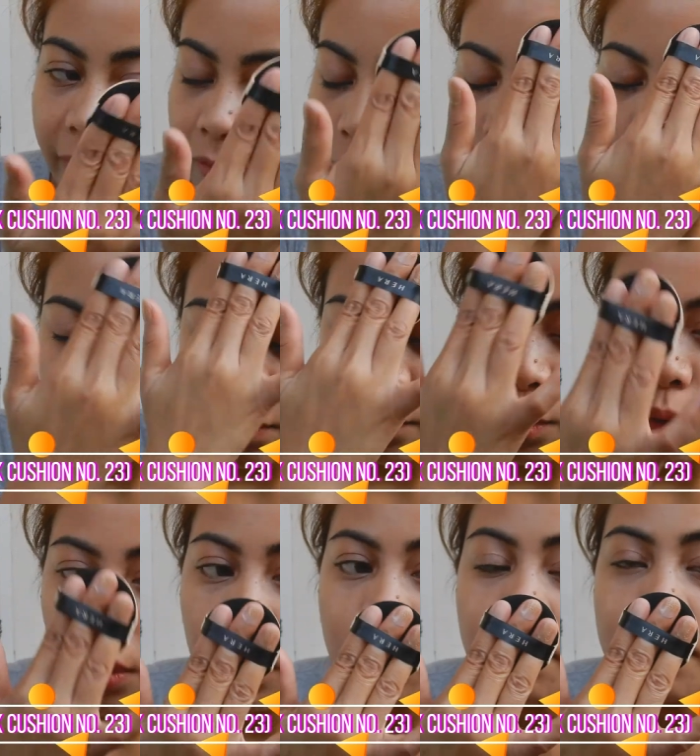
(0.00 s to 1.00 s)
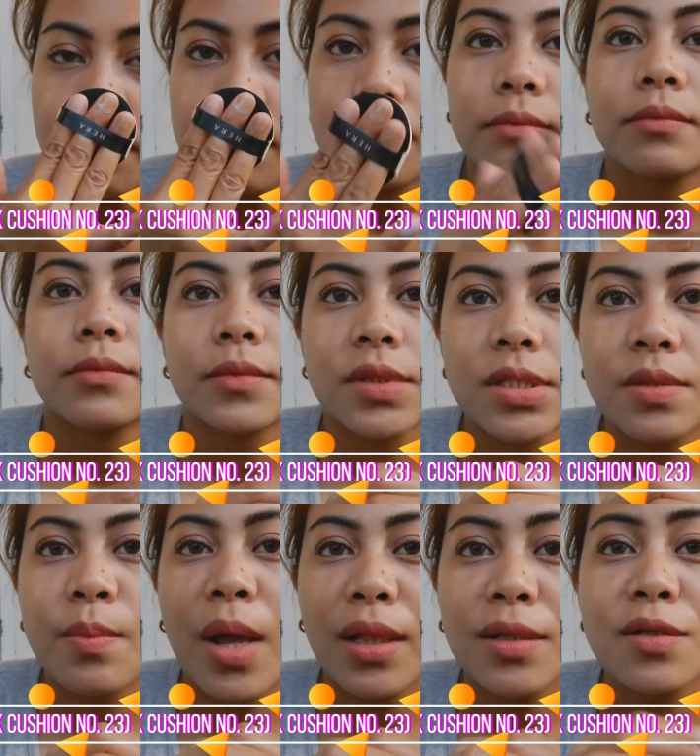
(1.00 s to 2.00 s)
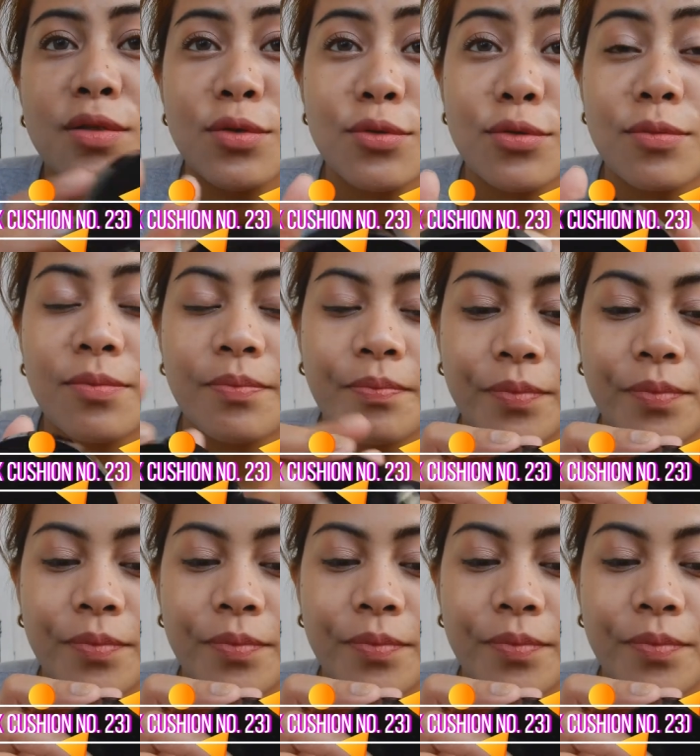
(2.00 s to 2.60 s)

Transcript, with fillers: First of all, the smell is good.